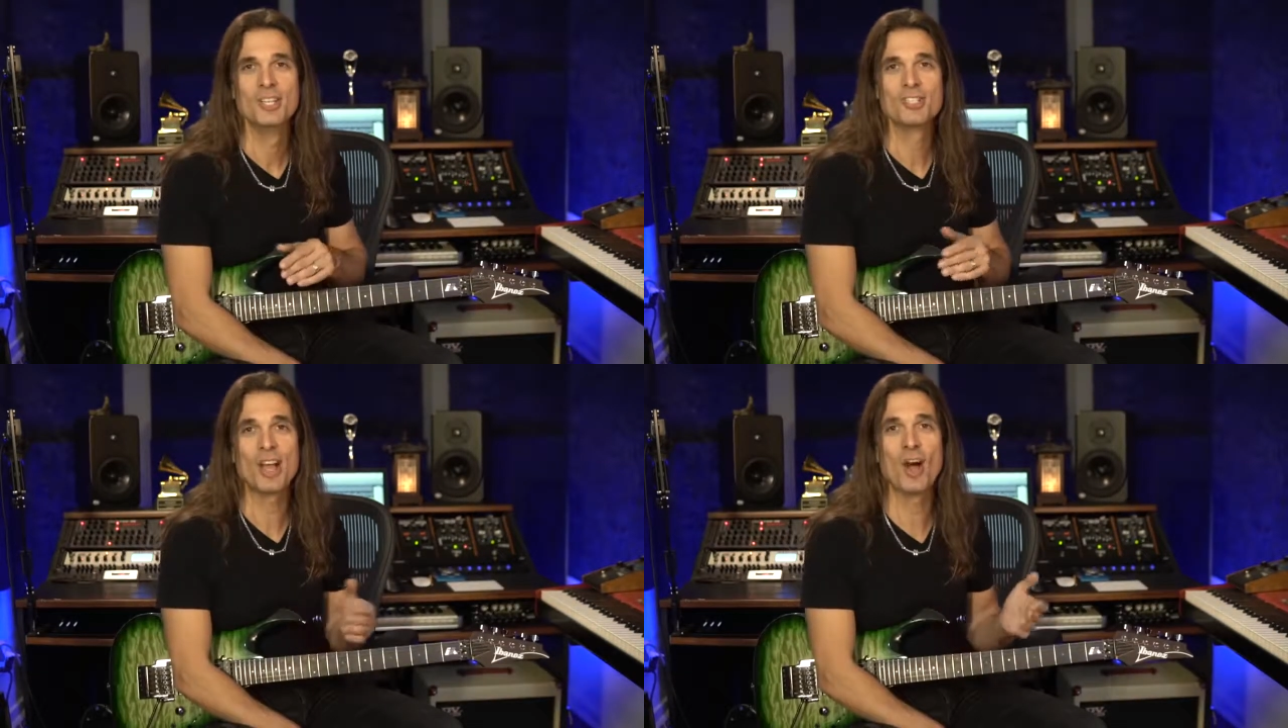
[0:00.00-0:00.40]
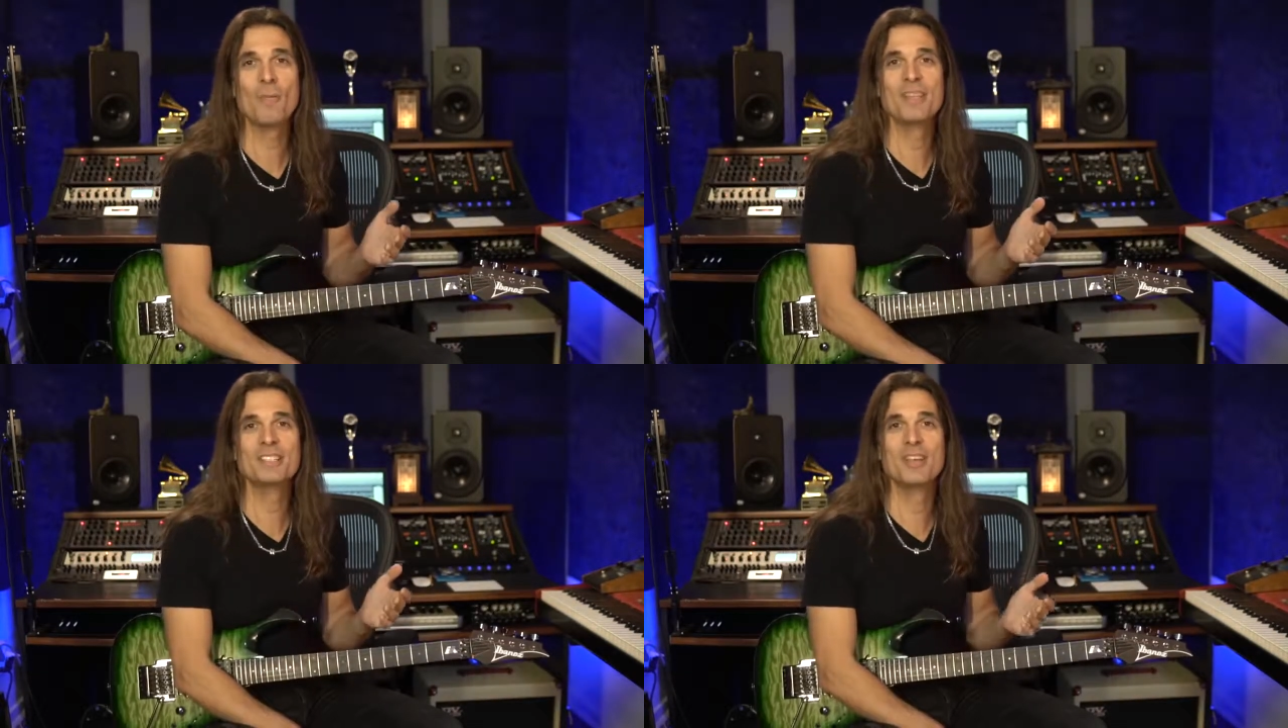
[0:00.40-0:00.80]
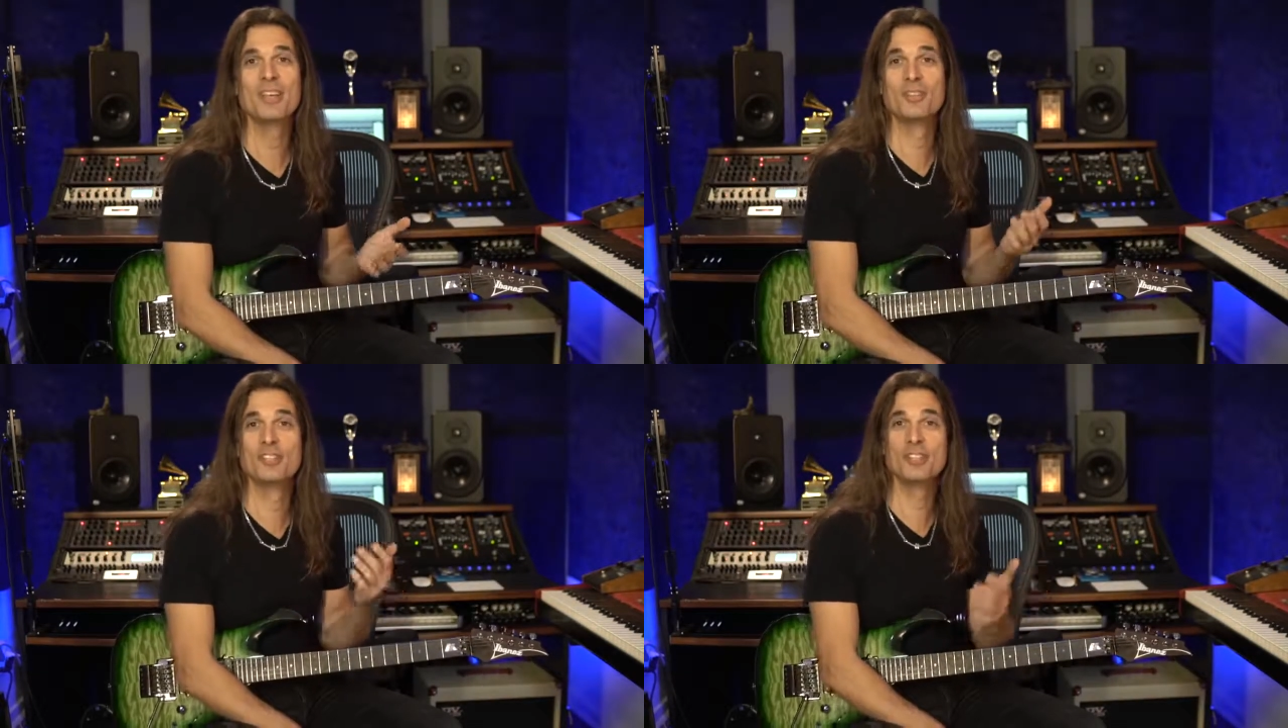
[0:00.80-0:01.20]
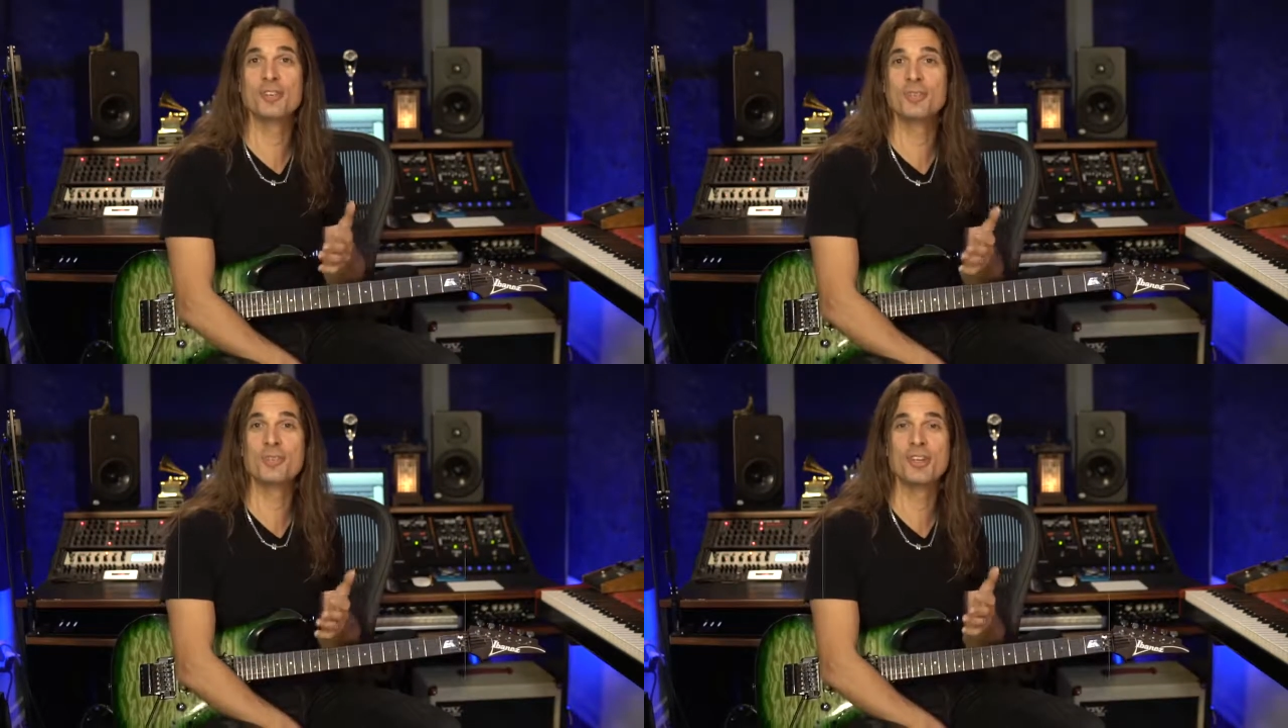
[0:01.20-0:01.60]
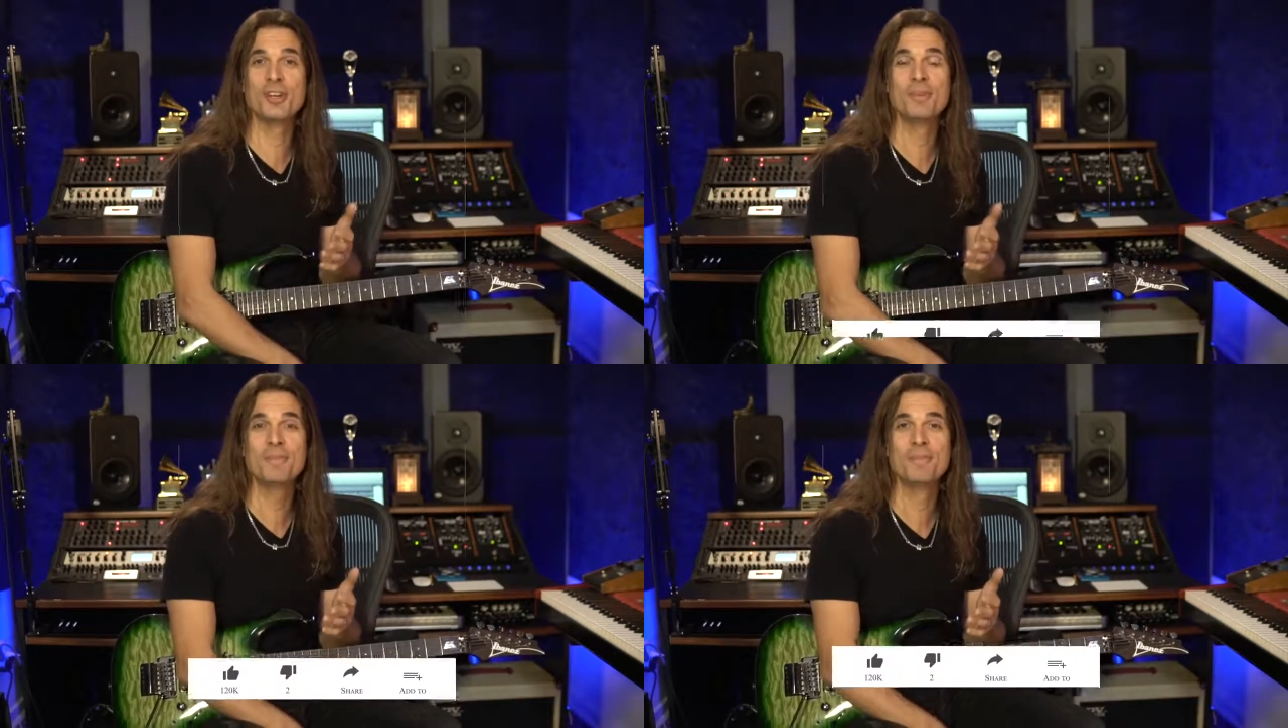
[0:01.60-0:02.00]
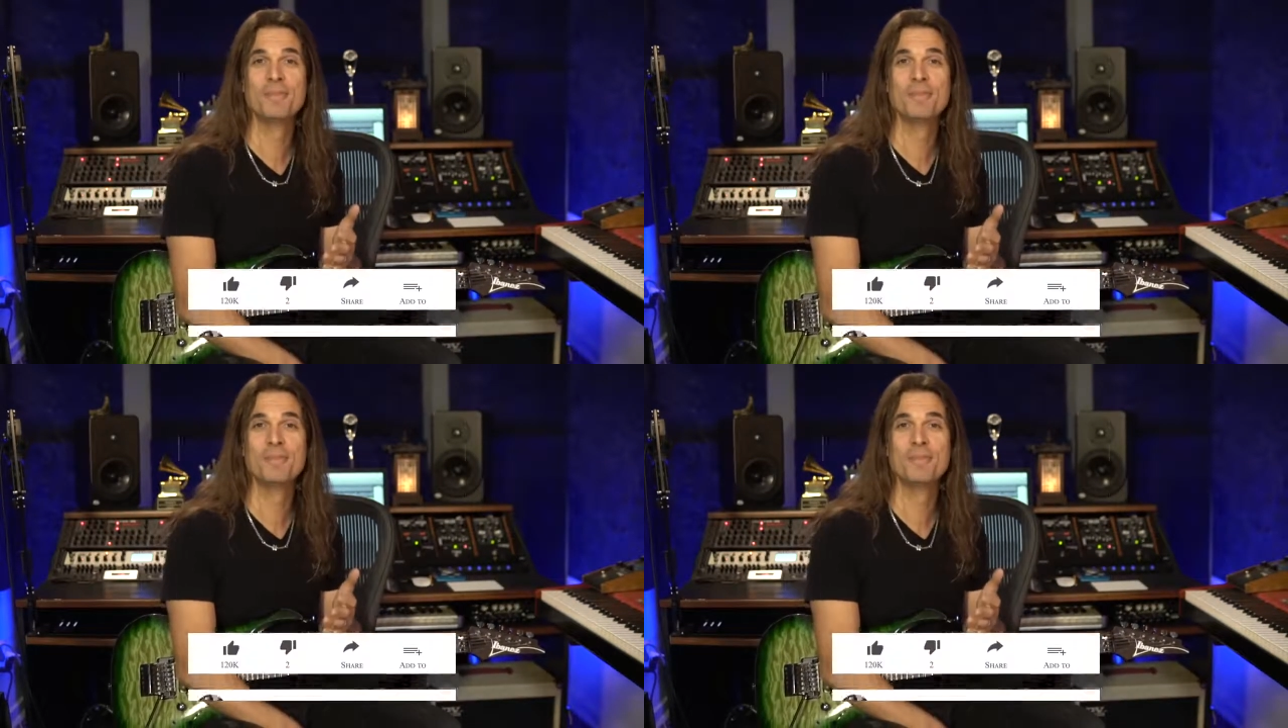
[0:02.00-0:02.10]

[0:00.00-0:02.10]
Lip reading: So I hope this video is useful for you.